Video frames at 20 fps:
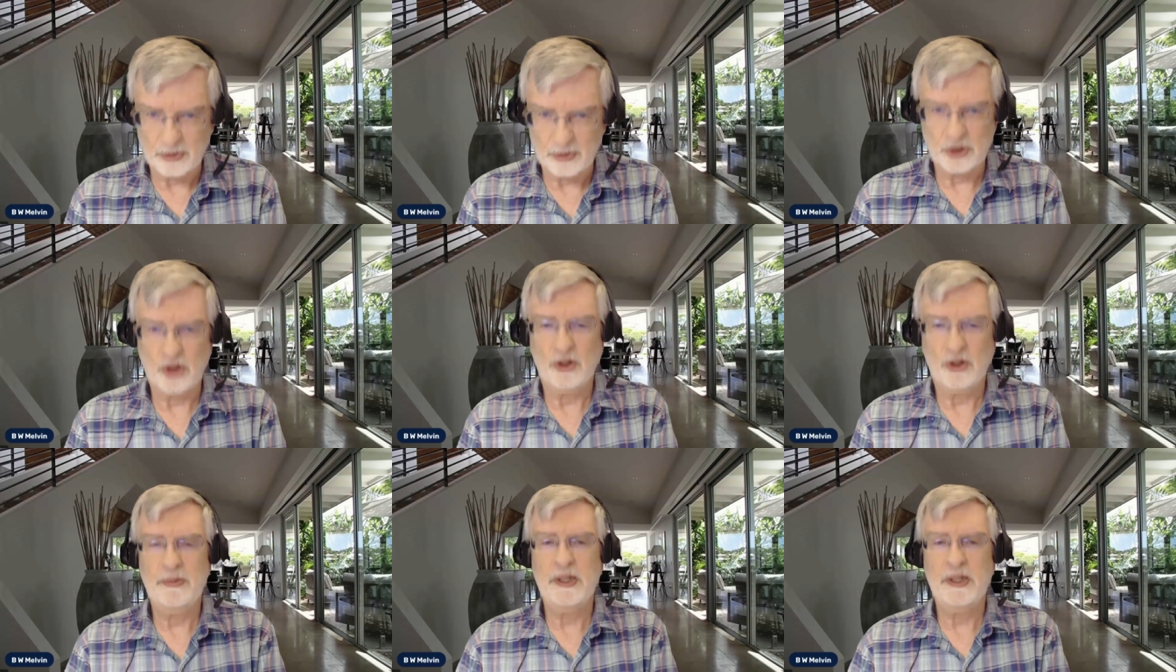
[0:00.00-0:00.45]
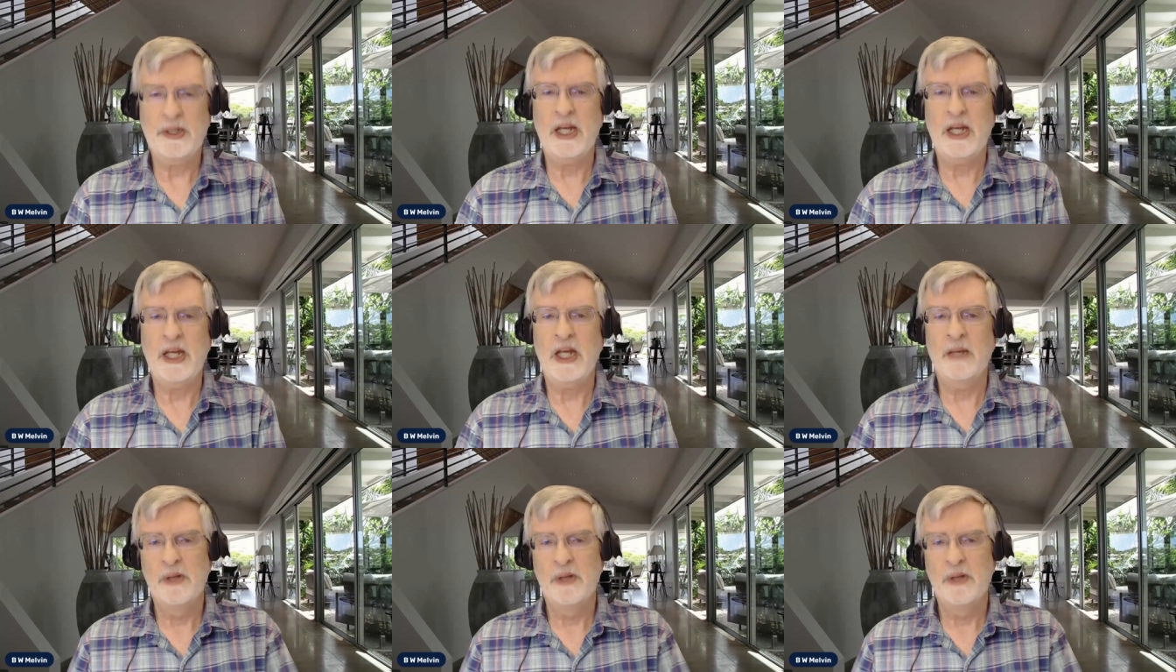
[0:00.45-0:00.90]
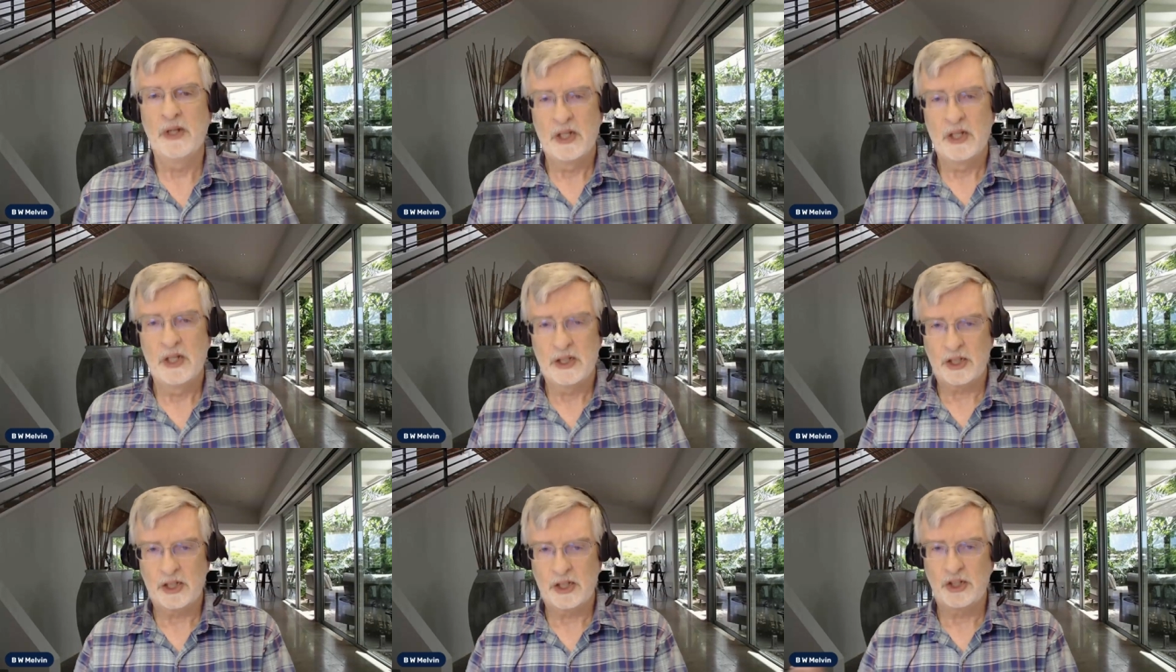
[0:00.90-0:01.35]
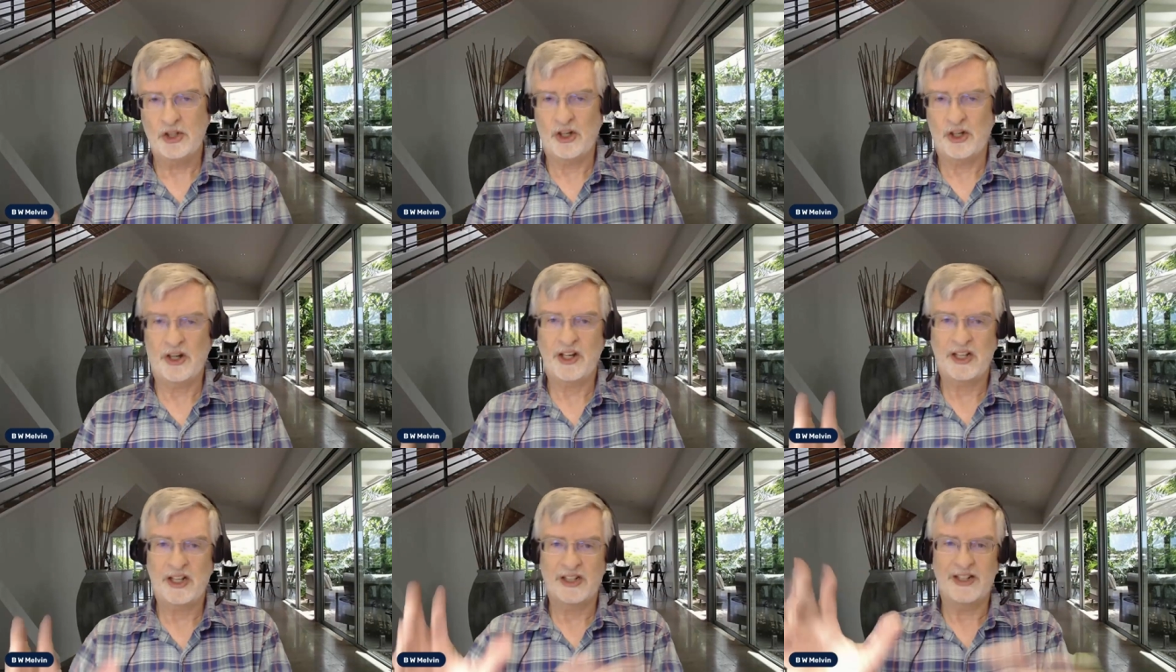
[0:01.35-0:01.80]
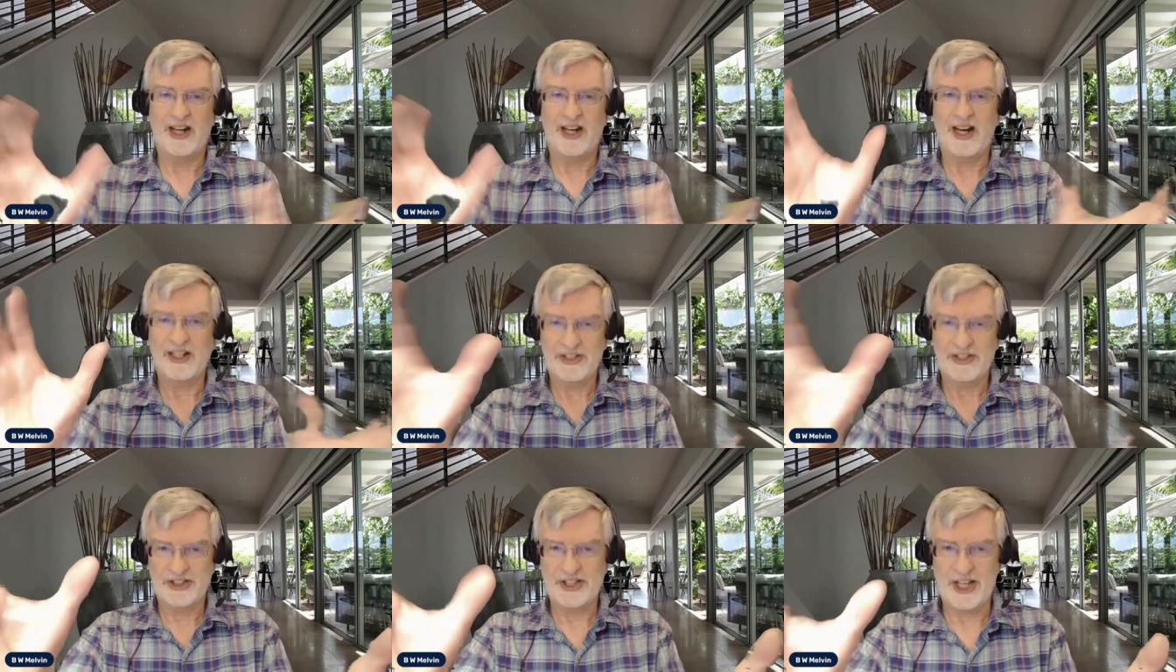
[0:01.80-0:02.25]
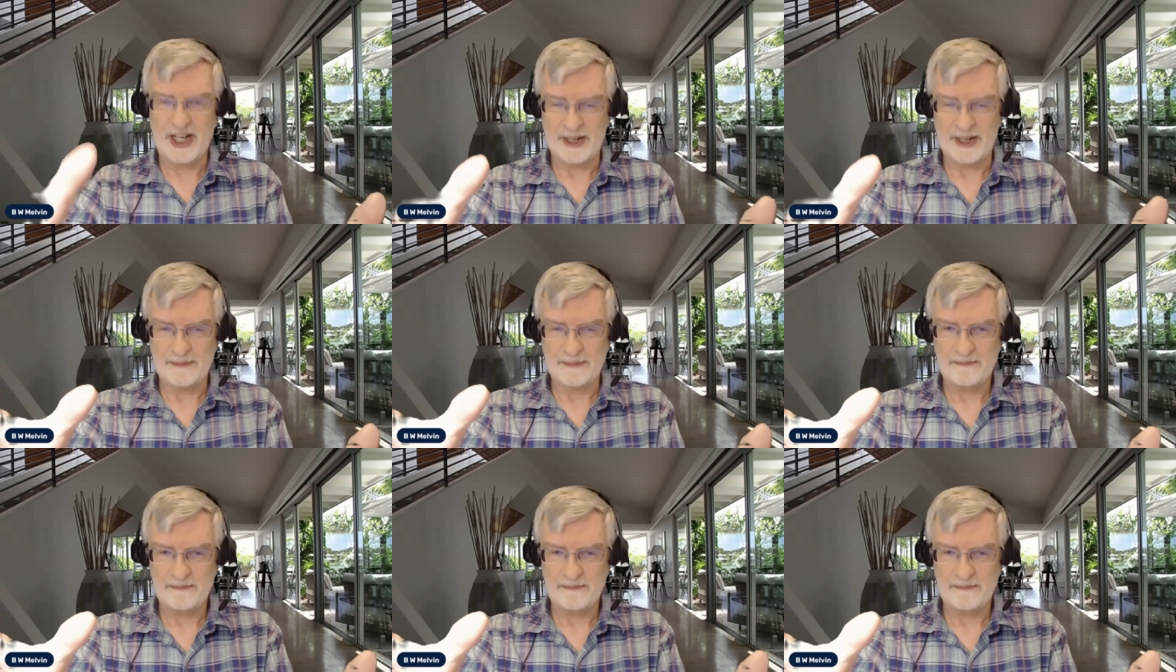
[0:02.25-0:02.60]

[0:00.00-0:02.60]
So he became the Dark Lodge type,